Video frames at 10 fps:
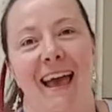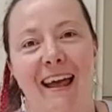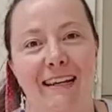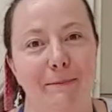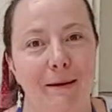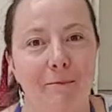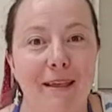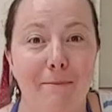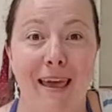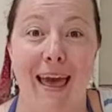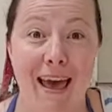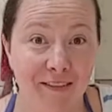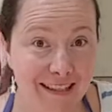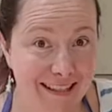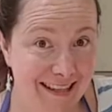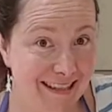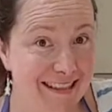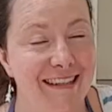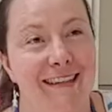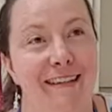And it's been with me ever since.